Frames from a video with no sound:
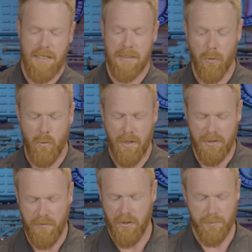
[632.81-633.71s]
Number one,
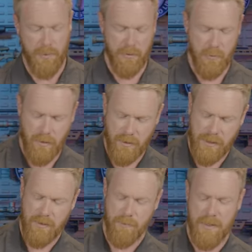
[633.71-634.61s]
as far as build
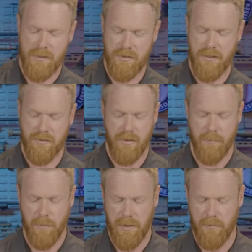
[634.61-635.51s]
quality, man, these things are
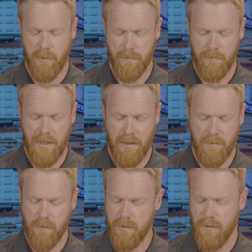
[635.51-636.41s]
unbelievable.
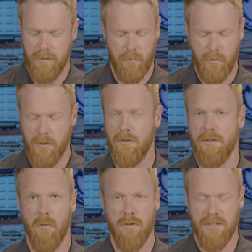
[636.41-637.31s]
And uh, we'll go
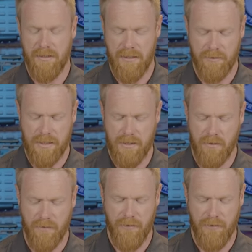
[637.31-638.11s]
into more details on all the